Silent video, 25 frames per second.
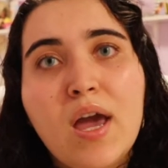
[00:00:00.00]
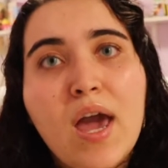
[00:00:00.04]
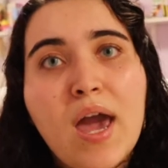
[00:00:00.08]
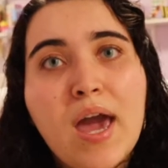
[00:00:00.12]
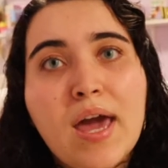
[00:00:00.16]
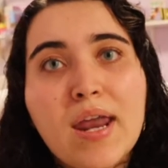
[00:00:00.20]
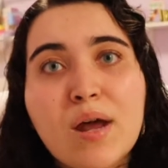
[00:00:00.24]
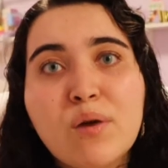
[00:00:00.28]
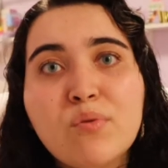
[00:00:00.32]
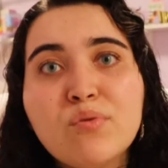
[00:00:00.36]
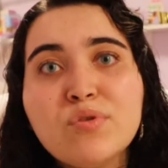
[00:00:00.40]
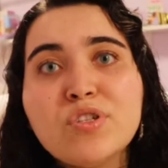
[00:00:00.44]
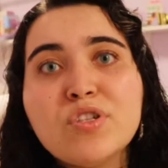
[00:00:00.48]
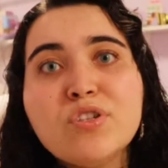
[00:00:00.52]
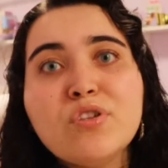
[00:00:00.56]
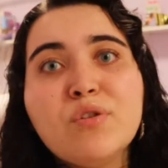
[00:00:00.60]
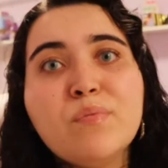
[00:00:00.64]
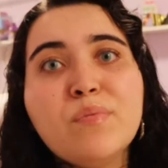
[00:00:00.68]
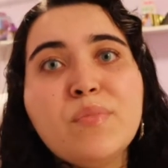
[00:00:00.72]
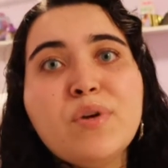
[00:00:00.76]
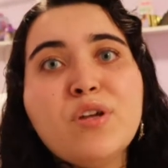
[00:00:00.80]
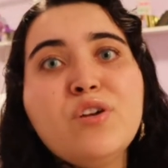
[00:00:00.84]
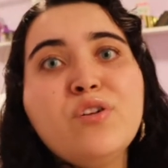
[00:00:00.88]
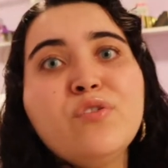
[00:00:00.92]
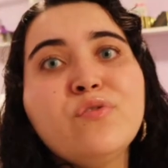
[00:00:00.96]
And I was in the
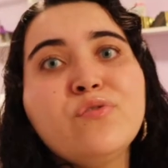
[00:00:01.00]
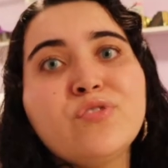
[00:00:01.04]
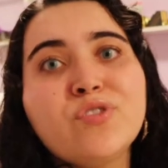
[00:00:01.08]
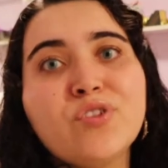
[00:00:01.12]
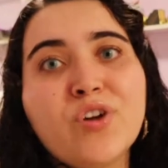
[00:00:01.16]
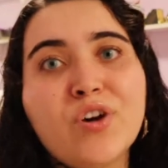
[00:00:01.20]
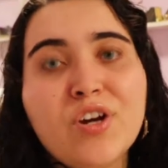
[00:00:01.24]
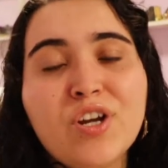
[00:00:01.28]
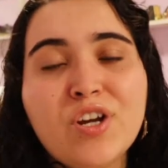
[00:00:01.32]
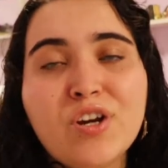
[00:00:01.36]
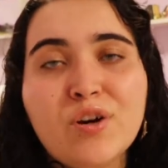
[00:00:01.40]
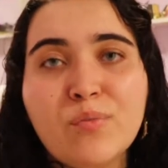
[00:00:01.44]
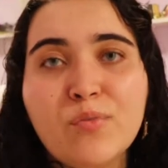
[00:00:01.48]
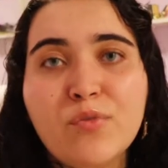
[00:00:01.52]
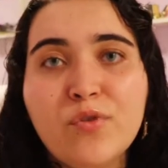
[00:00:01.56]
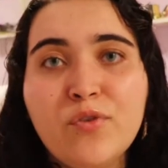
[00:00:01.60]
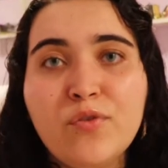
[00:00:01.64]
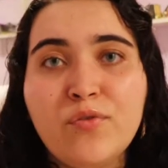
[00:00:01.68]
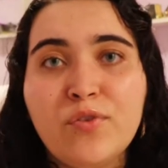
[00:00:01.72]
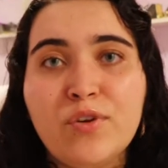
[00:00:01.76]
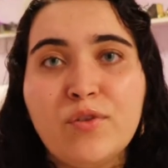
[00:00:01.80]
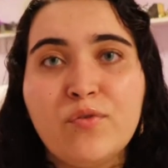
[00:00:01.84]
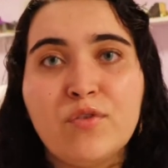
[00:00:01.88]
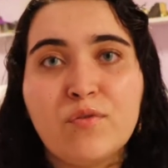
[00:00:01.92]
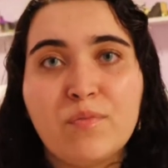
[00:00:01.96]
middle of starting a
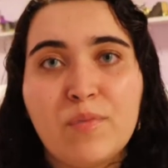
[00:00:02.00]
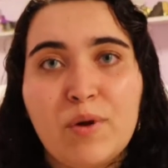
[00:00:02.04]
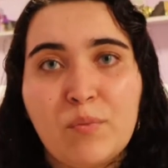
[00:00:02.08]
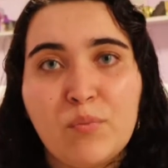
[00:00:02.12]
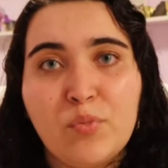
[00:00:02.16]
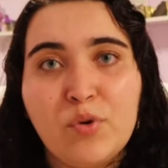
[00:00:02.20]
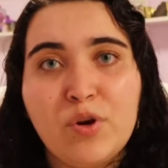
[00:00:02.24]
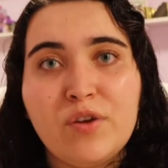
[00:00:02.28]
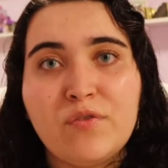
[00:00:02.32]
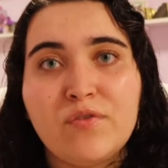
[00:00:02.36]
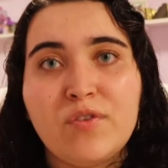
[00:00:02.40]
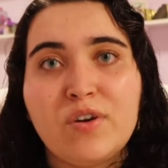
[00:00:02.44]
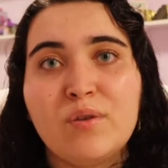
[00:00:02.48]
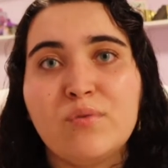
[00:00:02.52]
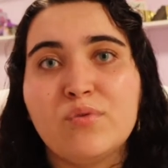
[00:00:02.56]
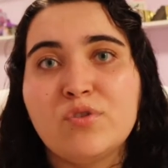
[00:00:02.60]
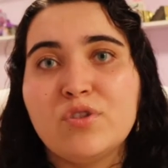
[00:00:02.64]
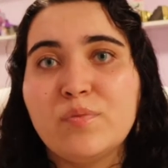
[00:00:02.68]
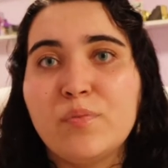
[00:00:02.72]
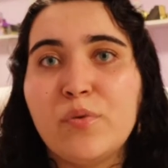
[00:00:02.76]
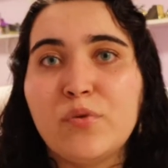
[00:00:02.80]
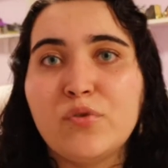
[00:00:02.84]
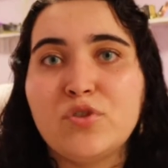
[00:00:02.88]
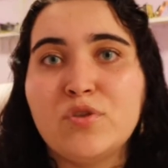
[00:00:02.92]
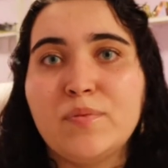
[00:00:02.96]
movie with my boyfriend. It was
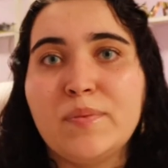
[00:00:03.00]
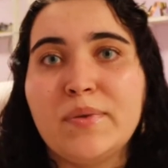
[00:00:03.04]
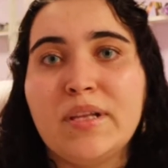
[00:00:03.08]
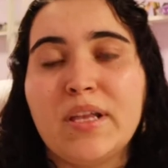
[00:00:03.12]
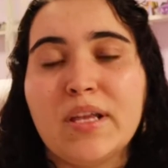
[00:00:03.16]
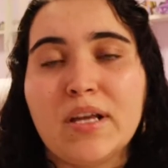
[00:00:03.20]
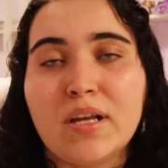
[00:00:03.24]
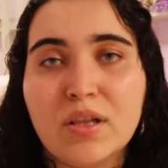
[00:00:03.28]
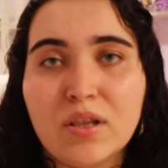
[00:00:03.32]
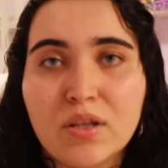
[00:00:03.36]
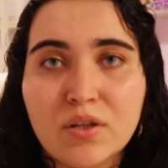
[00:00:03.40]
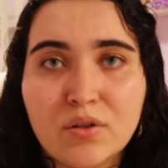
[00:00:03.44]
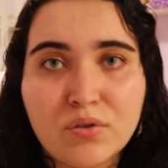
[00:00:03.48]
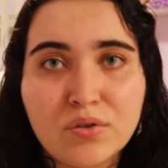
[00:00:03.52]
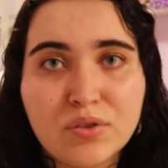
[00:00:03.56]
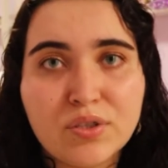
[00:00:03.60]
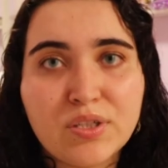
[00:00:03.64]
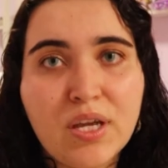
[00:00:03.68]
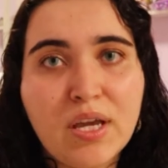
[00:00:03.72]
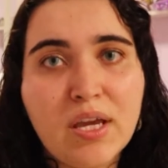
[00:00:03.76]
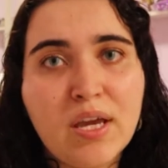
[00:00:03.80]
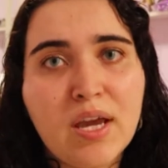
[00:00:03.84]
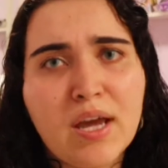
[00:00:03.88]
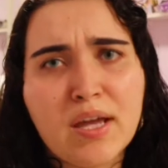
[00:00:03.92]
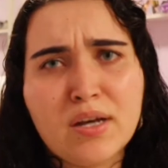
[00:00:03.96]
supposed to be like a little
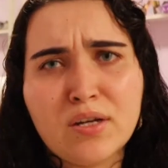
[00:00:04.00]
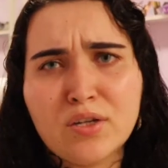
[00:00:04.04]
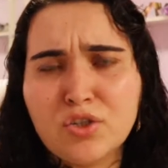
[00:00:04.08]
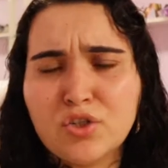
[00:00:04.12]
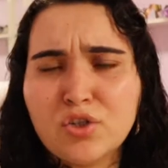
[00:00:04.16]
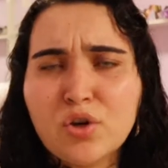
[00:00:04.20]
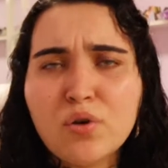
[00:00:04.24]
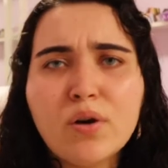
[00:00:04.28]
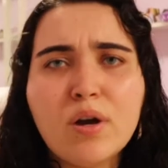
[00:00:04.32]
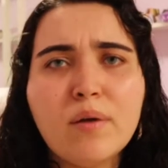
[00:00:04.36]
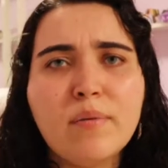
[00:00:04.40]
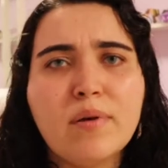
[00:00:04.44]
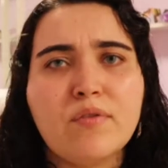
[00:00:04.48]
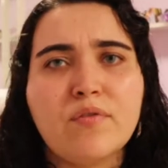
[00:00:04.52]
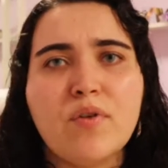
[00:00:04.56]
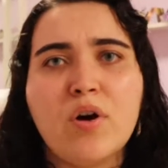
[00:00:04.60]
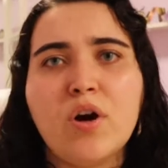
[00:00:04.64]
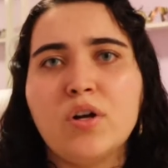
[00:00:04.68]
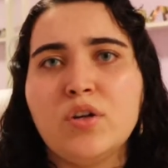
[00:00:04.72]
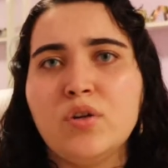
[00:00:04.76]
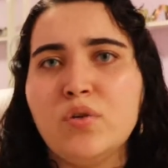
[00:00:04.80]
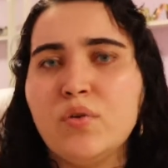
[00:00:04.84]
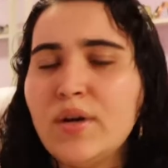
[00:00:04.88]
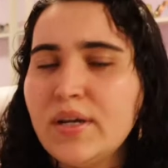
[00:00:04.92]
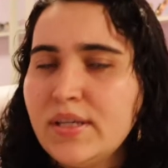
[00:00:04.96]
date. And don't get me
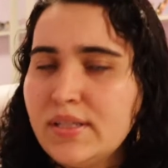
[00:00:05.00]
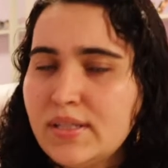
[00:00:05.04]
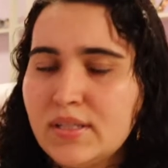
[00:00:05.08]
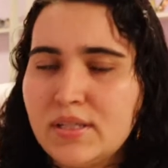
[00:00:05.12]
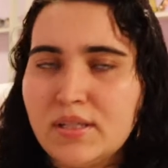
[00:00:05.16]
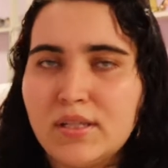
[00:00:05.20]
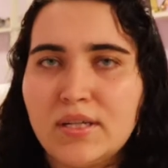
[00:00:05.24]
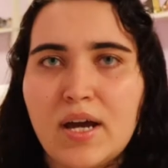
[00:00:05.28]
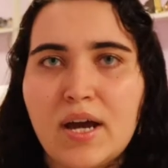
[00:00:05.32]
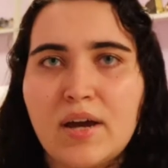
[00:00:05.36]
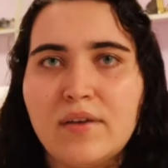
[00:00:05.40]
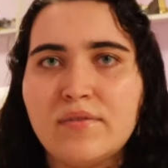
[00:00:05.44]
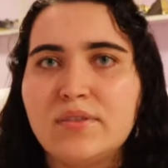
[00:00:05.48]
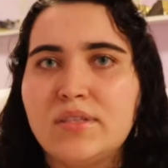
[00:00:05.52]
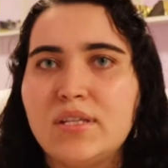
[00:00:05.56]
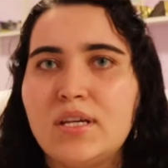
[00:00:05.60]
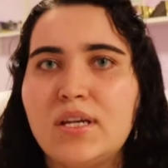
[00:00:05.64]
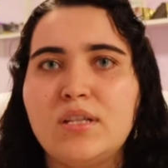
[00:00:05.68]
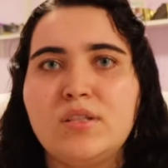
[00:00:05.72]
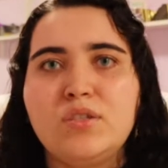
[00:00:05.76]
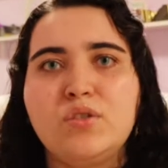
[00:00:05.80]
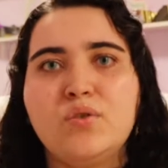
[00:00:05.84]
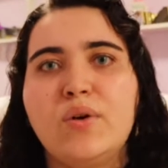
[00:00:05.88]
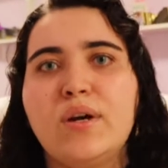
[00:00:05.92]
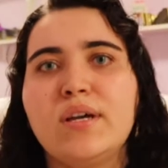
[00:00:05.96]
wrong, you guys could have
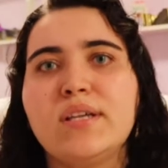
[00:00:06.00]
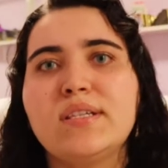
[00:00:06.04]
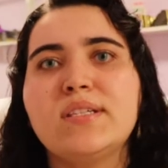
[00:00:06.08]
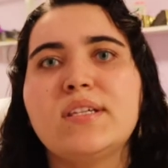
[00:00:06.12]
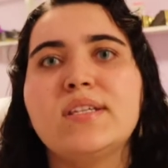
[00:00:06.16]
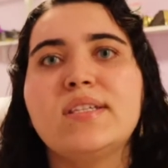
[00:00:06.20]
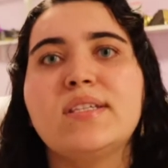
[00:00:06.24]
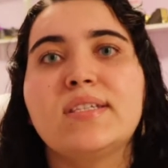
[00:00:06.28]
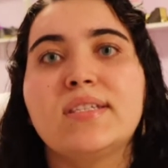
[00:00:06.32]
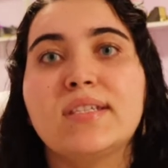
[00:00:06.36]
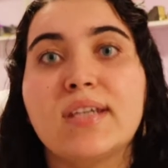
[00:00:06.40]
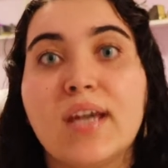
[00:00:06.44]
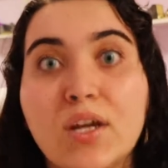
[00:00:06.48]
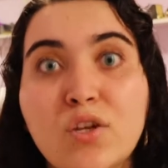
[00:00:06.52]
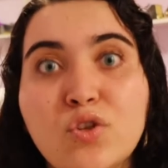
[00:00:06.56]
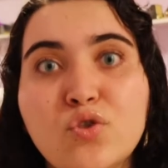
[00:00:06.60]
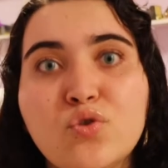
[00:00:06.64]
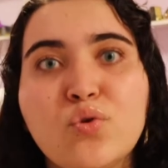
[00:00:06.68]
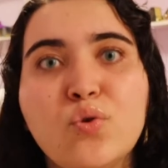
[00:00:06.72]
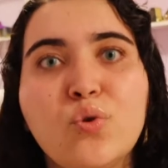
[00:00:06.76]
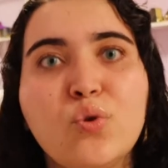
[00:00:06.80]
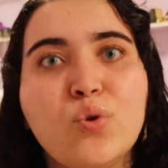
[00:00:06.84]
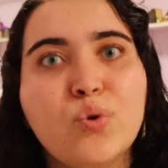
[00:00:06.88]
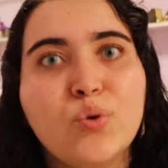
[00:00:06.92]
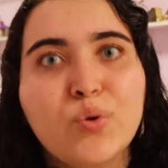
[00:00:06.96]
dates. You guys can
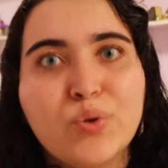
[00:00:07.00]
schedule